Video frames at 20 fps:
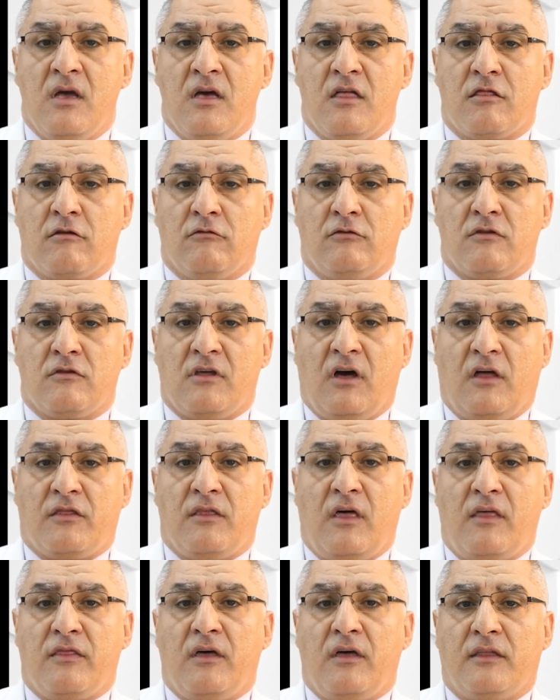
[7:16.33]
so
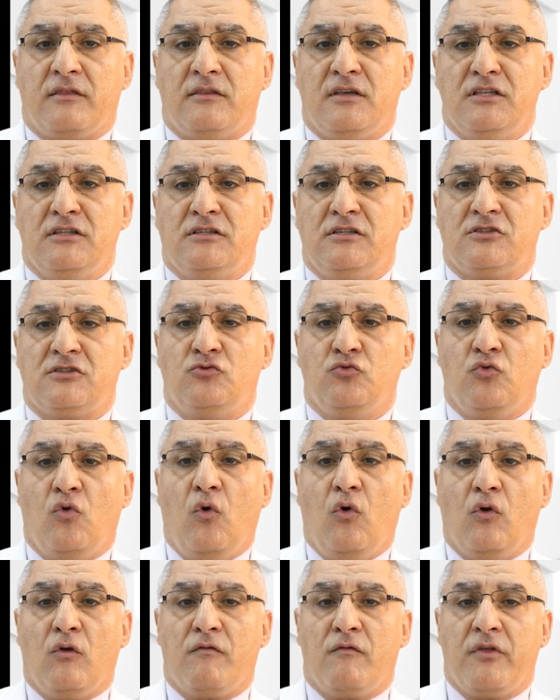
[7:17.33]
that the dentist do
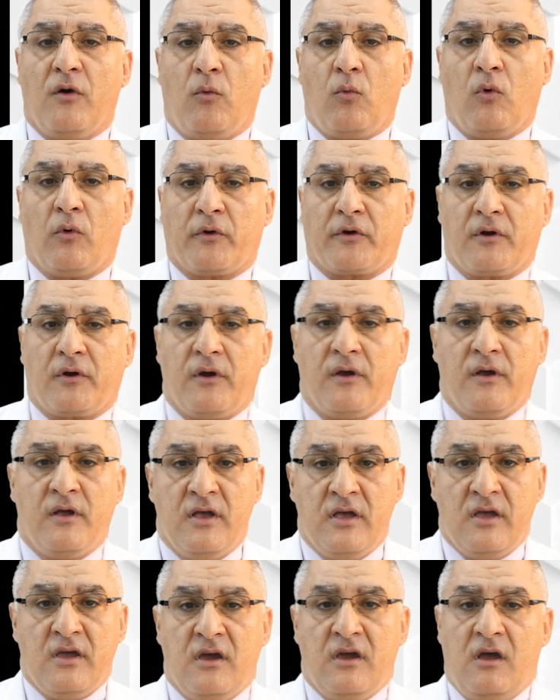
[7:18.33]
all of the work.
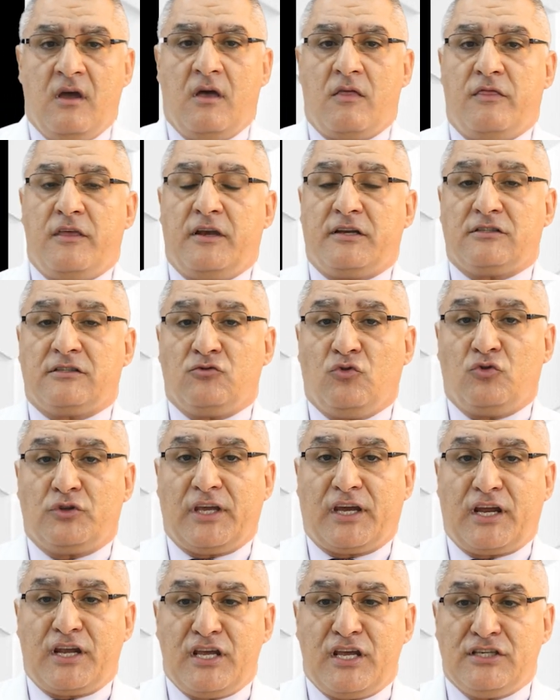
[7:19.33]
There is no
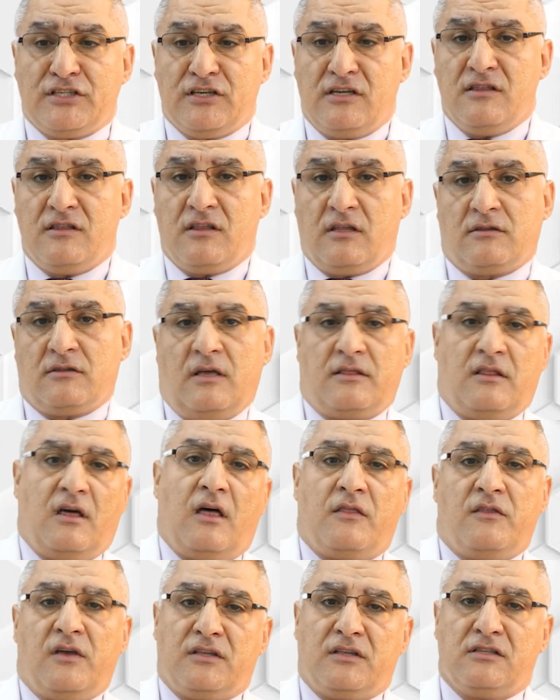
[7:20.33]
technician.
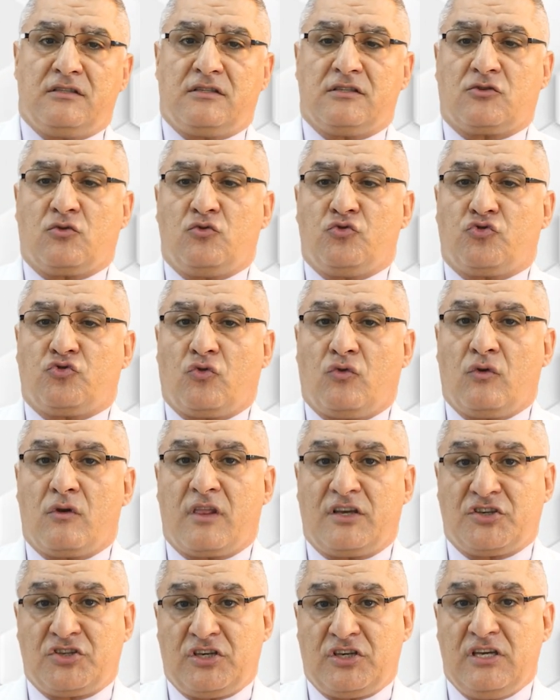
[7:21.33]
The dentist control
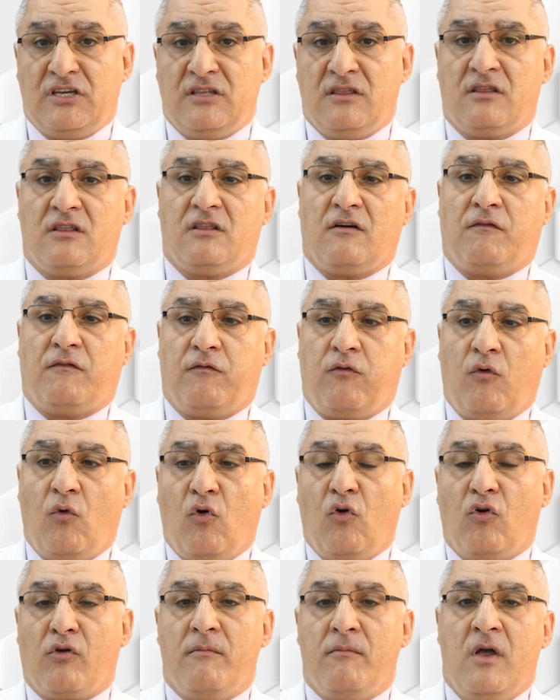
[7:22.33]
the shade, the
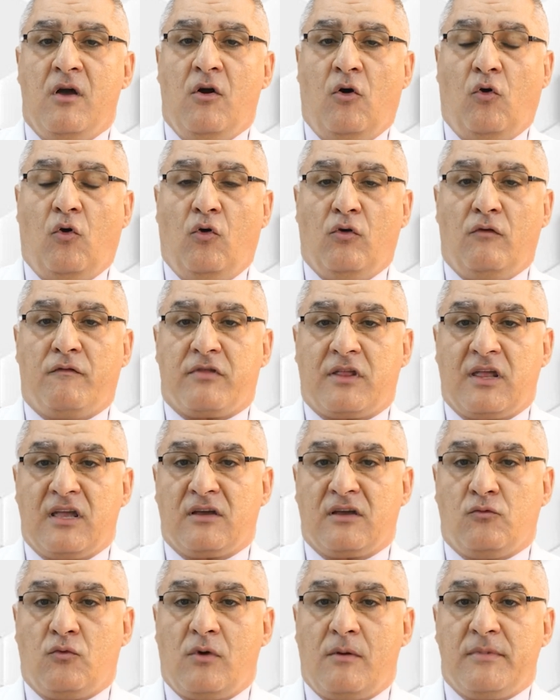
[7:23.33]
form, all of
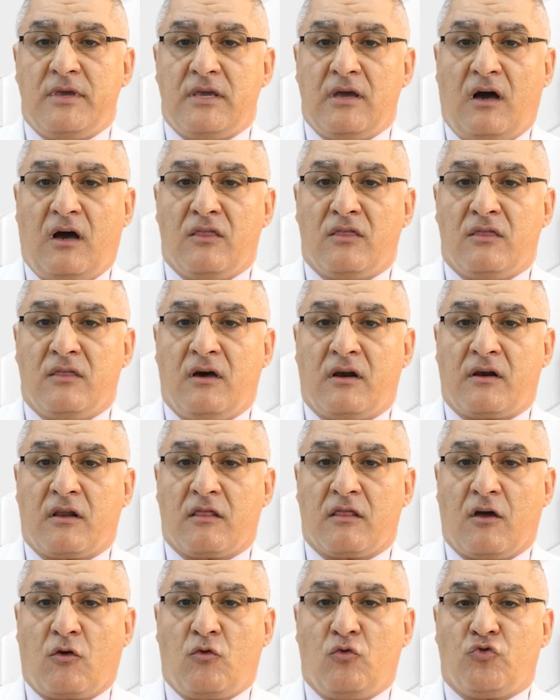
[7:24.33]
things will be under
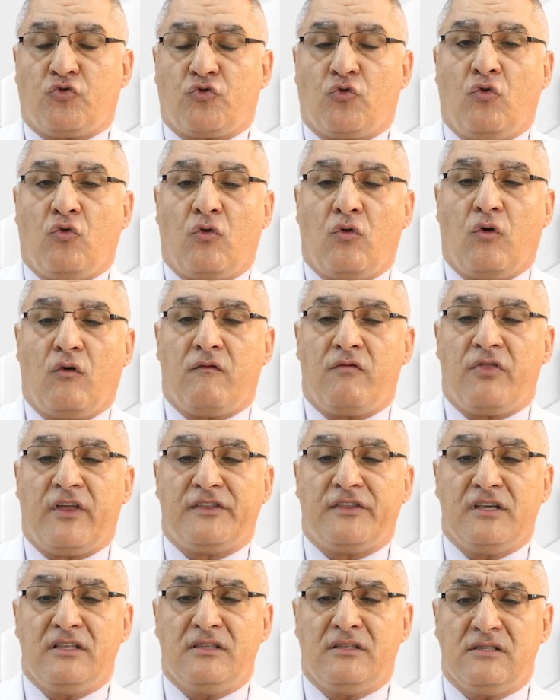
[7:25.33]
the control of the
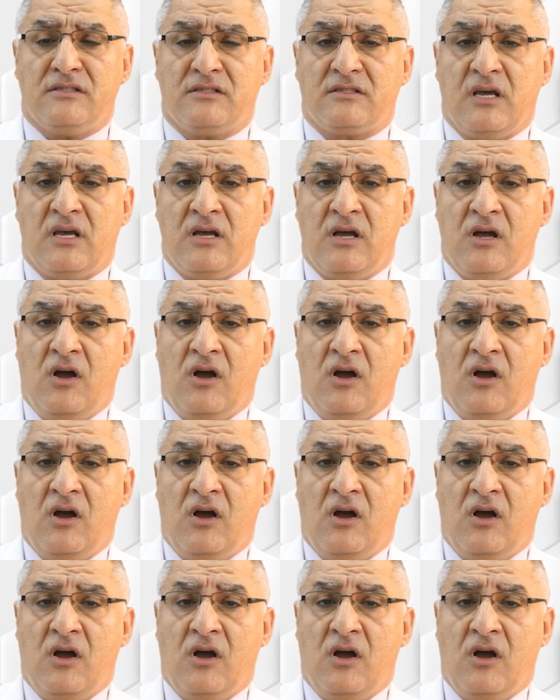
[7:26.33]
dentist.